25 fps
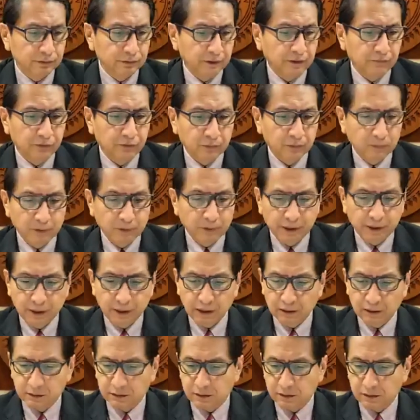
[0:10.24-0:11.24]
everyone
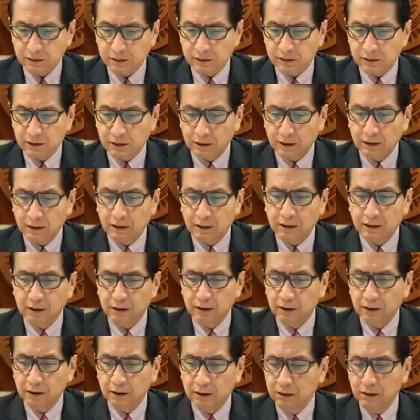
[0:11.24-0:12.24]
else. Uh,
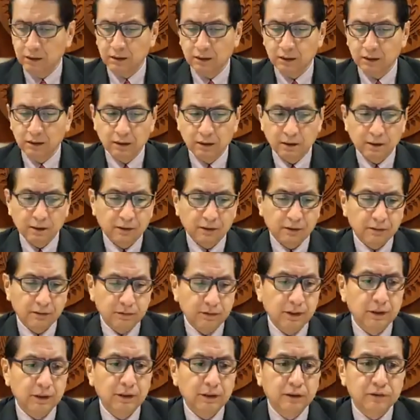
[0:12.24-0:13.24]

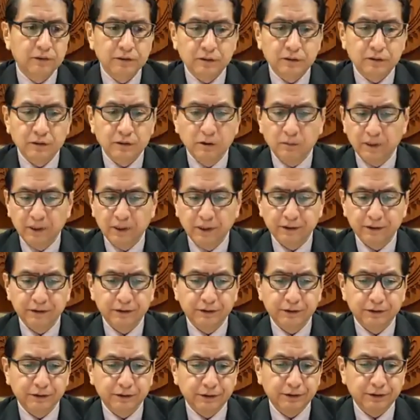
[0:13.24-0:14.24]
thank you so
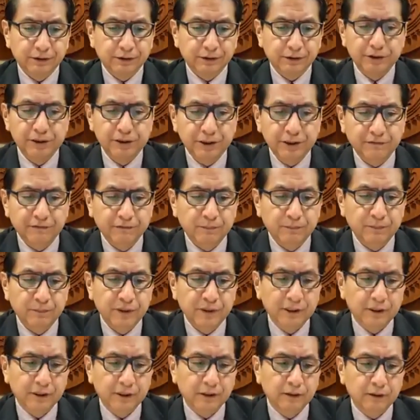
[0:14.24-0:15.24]
much, Chief
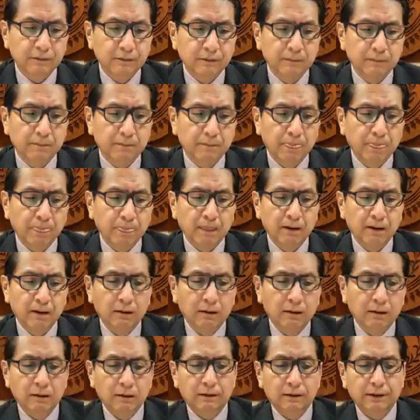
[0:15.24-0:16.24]
Bill
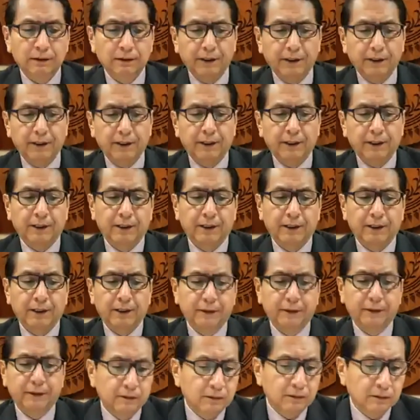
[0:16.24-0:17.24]

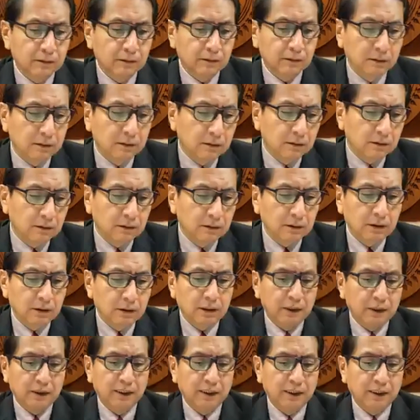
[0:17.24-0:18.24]
and
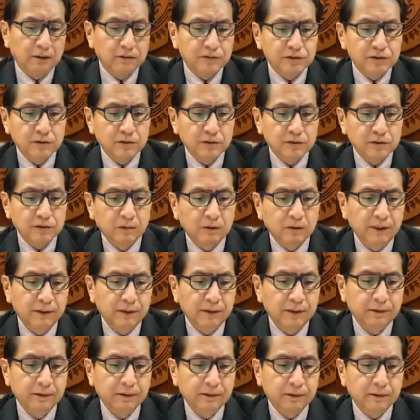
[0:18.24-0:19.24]
uh,
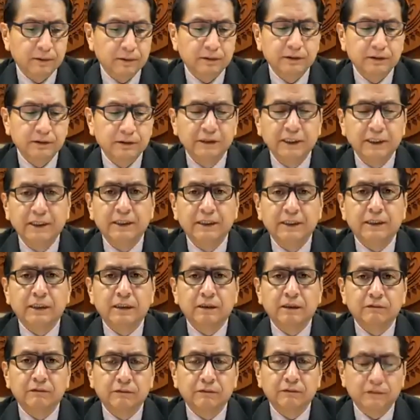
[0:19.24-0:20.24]
Councilwoman
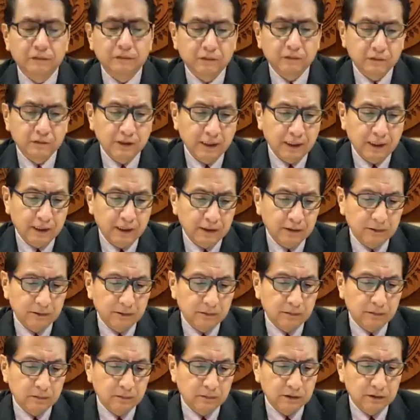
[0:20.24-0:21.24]
Ortega, for that
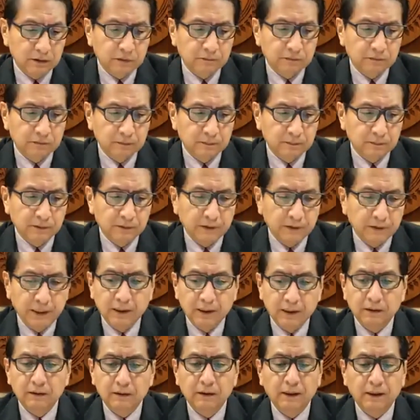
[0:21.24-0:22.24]
wonderful
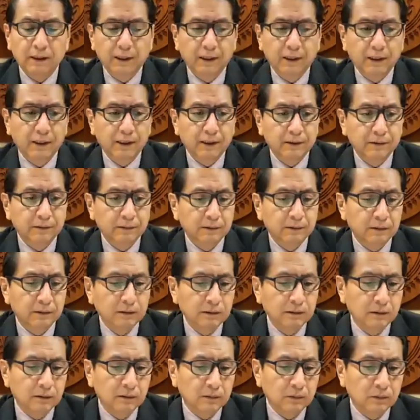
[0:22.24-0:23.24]
prayer. And
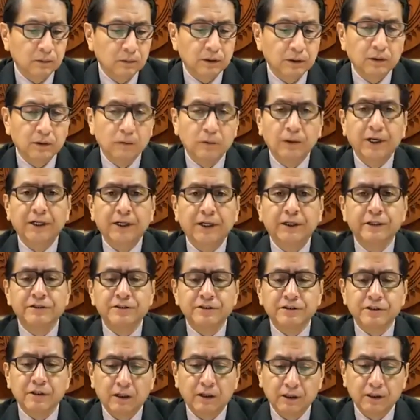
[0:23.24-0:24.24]
what a way to
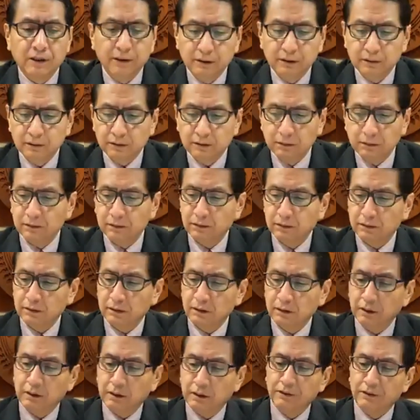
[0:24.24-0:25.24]
start
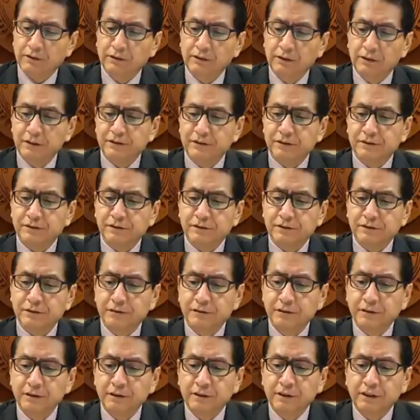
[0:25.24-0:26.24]
uh,
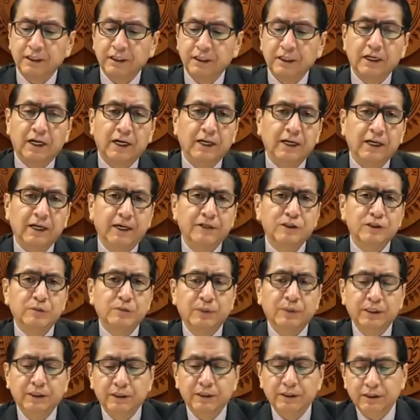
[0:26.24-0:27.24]
this
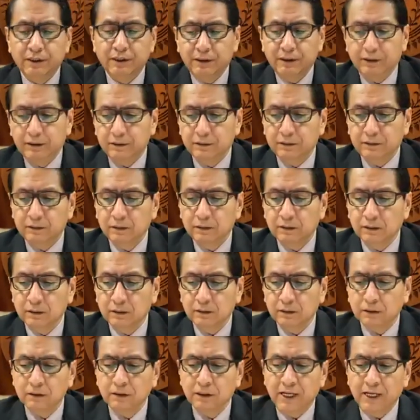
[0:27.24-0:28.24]
NIHB
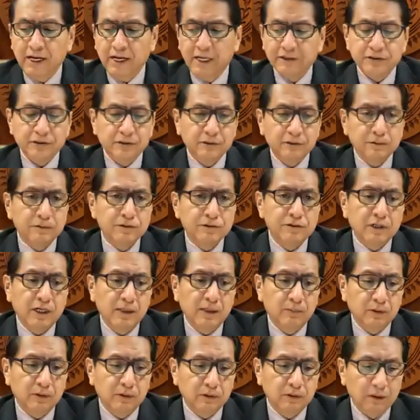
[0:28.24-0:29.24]
National
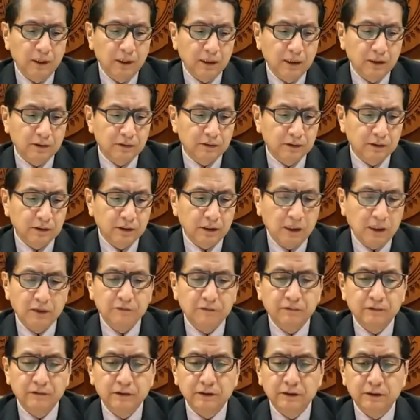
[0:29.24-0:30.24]
Tribal Health
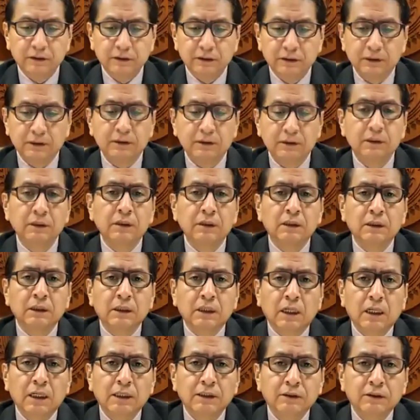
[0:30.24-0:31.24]
Conference. And
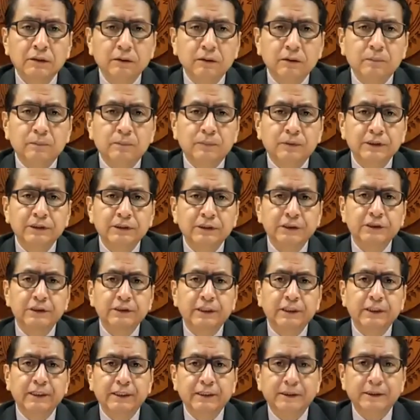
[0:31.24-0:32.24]
I do
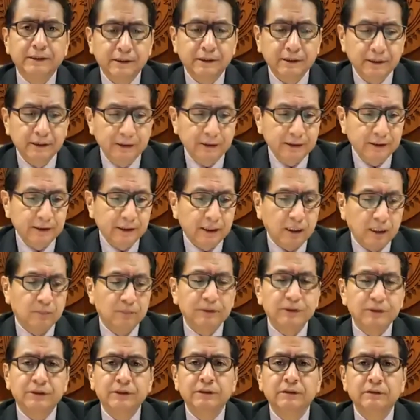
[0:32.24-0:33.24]
appreciate the
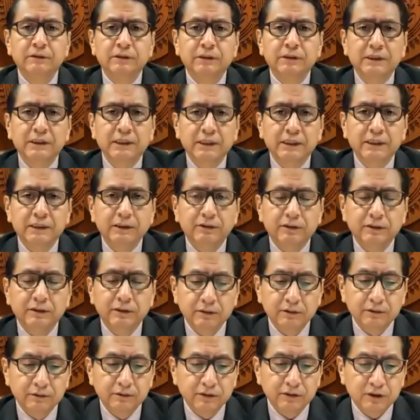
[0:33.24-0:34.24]
opportunity
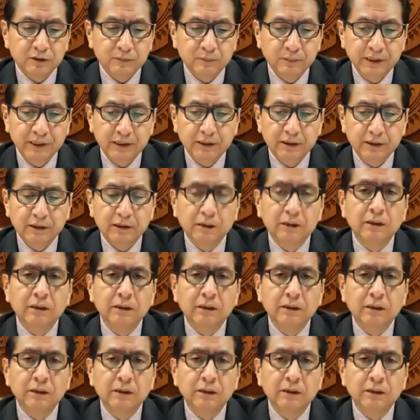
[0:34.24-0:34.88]
to speak